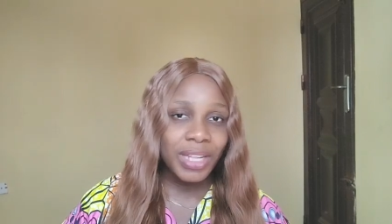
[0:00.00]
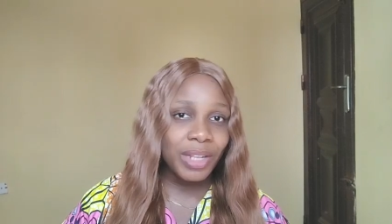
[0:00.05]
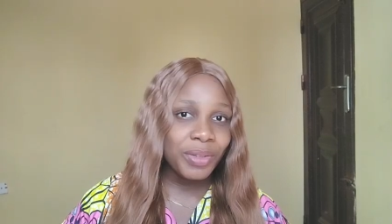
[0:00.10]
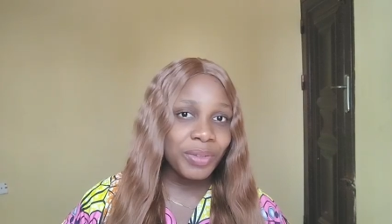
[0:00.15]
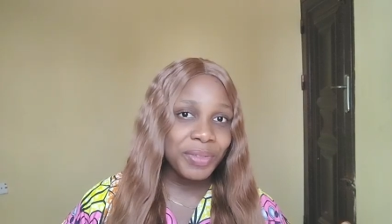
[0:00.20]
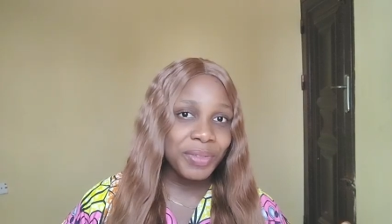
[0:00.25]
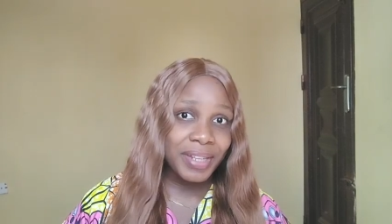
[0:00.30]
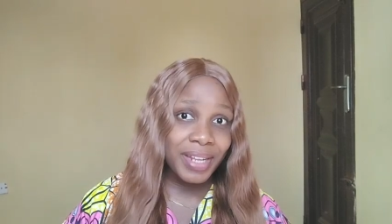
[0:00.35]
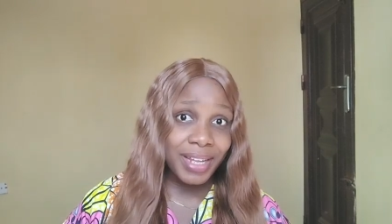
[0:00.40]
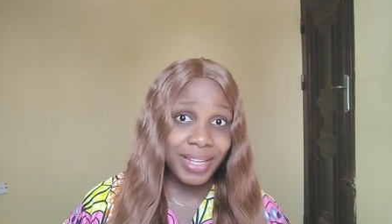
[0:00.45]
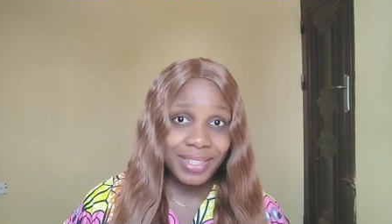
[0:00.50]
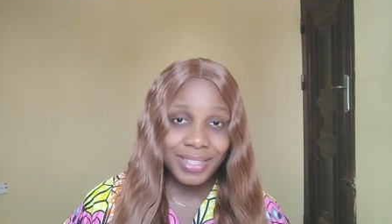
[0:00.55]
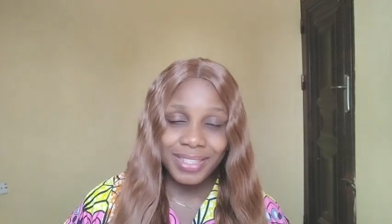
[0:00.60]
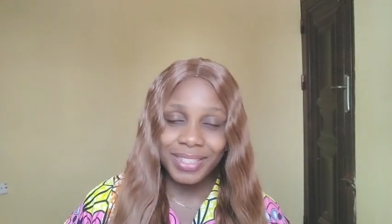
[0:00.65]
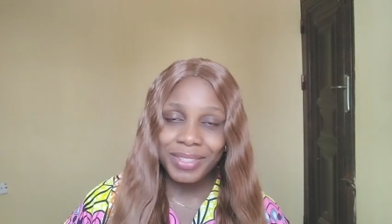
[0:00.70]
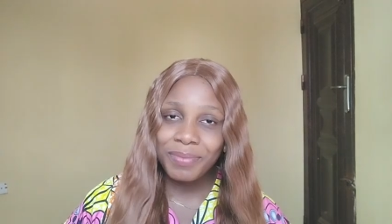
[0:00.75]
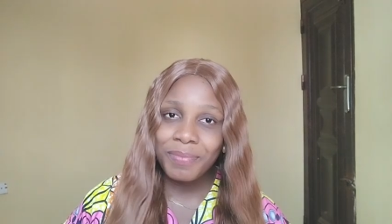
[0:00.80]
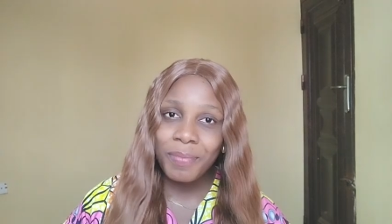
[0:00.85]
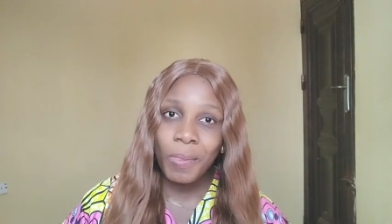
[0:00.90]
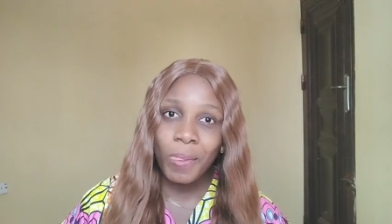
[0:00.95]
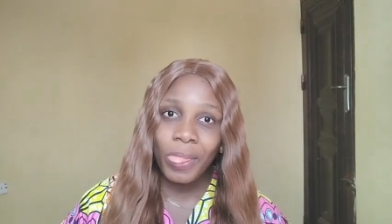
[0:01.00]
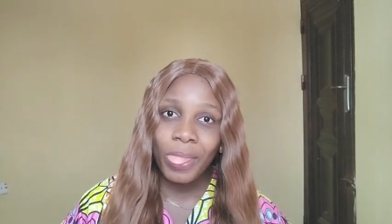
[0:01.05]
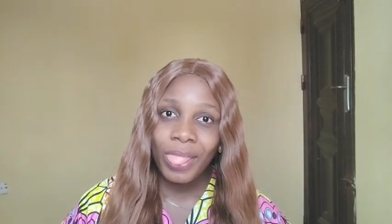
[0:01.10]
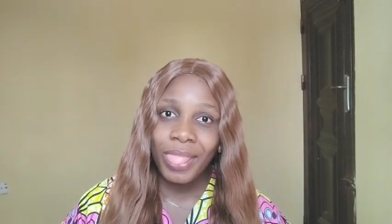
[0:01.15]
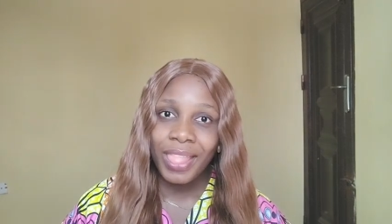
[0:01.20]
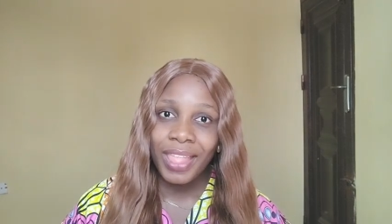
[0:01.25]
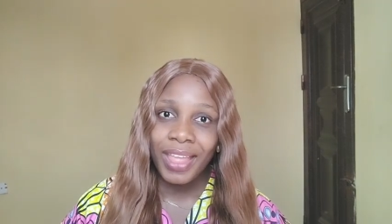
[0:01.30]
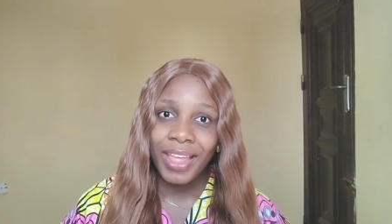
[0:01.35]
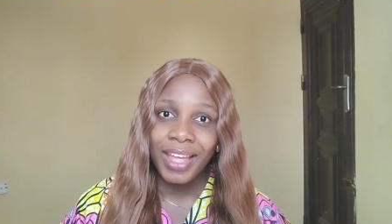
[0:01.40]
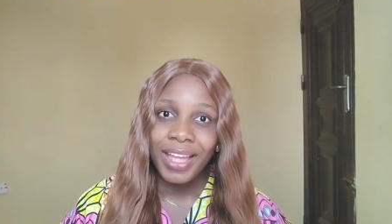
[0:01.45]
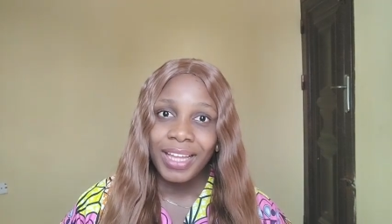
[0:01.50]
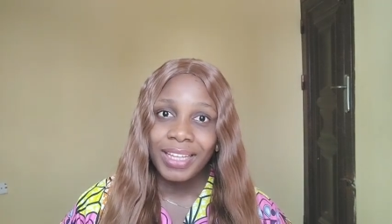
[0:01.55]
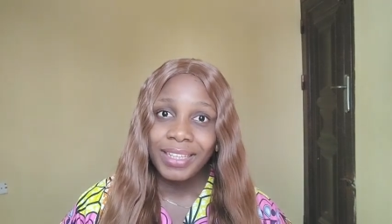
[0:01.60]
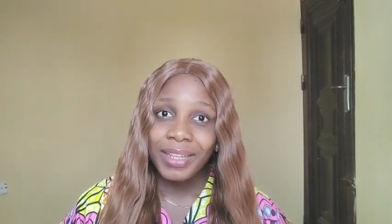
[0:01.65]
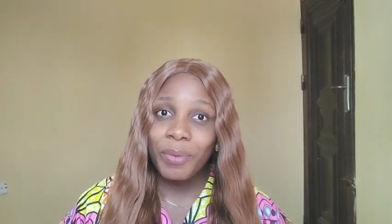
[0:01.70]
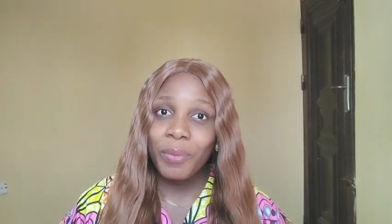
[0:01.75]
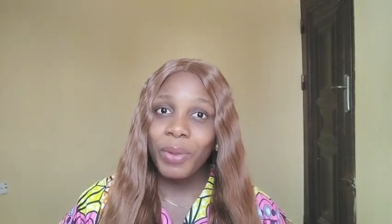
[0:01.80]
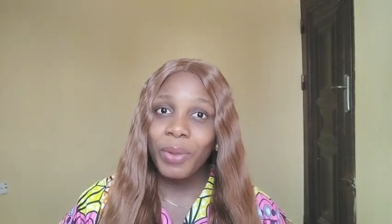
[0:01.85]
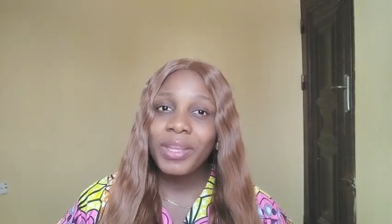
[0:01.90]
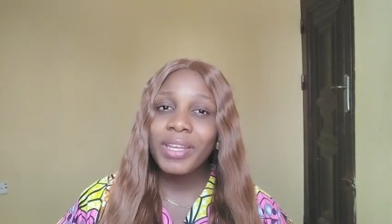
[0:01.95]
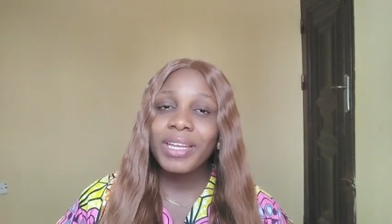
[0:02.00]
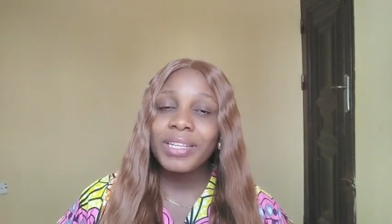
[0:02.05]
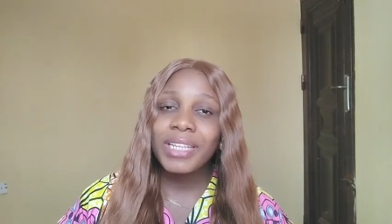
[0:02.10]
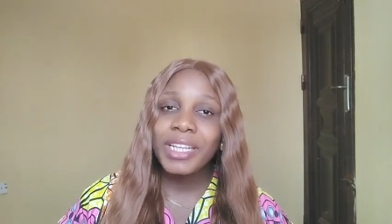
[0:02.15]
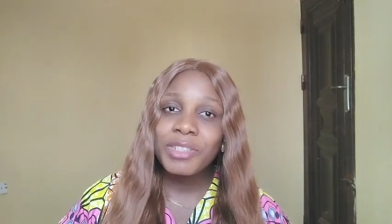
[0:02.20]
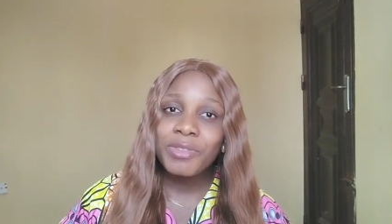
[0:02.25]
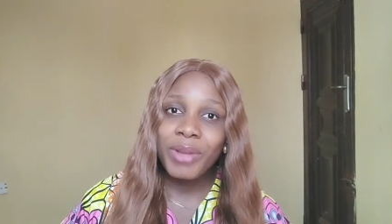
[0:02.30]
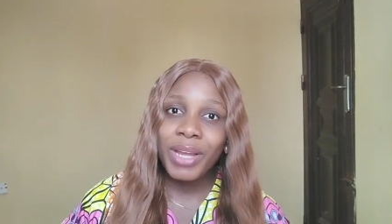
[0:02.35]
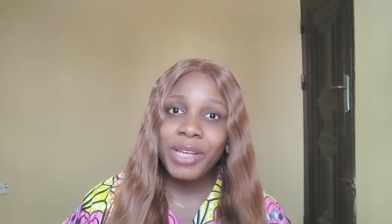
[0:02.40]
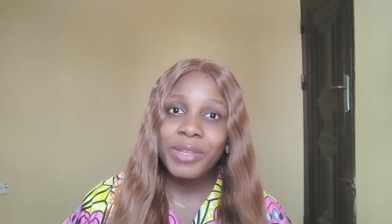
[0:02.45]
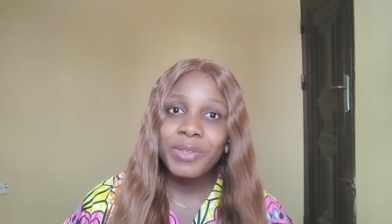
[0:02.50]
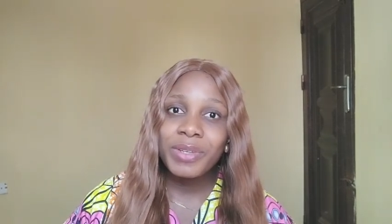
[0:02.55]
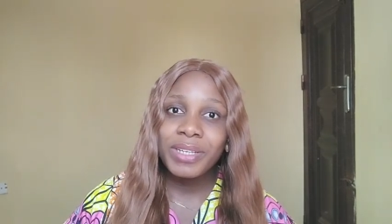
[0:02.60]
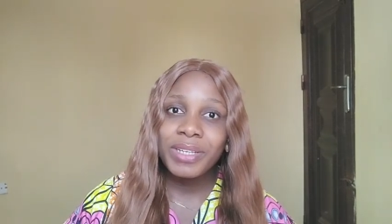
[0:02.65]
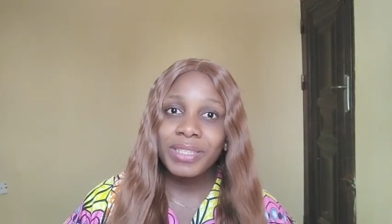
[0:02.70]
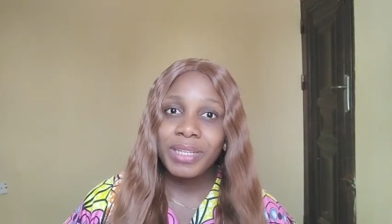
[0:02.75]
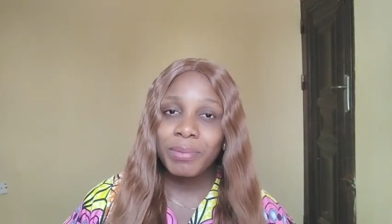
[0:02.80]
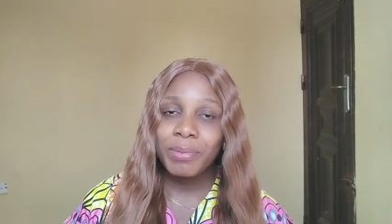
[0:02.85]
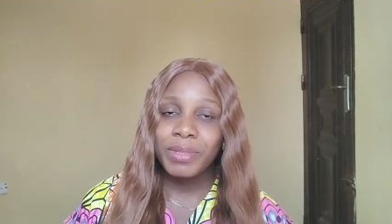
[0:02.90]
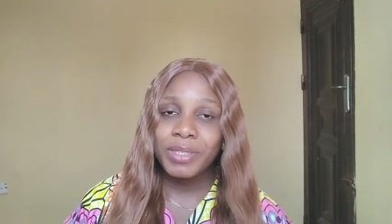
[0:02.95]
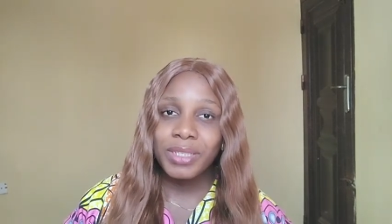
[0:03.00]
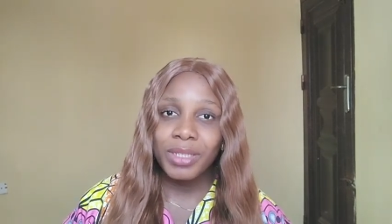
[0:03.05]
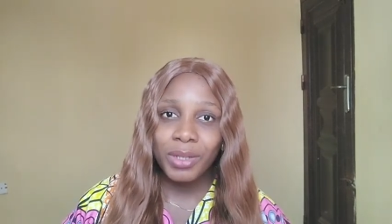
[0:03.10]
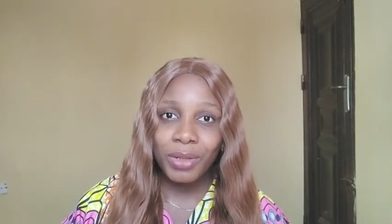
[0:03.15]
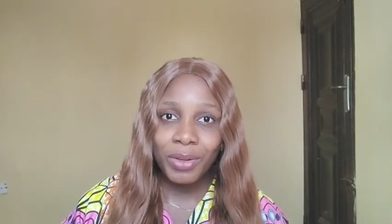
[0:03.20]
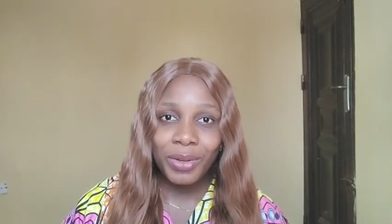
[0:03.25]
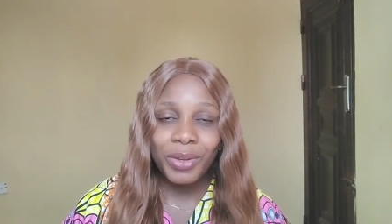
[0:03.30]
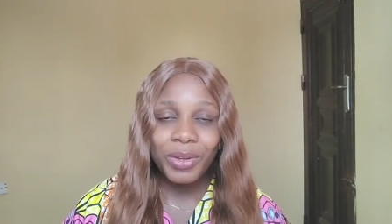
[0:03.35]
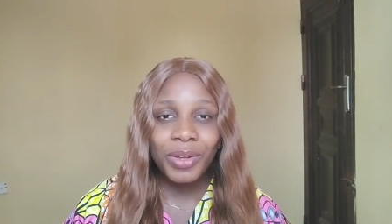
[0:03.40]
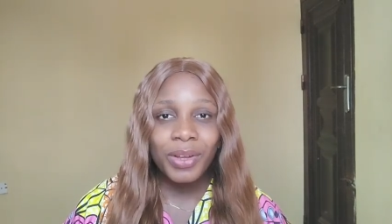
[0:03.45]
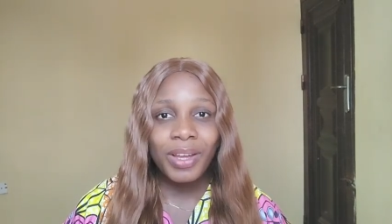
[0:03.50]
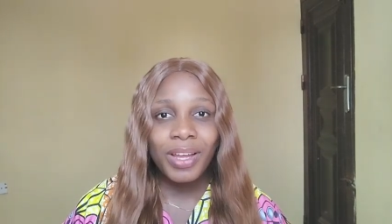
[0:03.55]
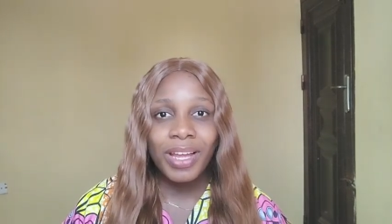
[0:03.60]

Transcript: and others the when you're not trying to interpret the law,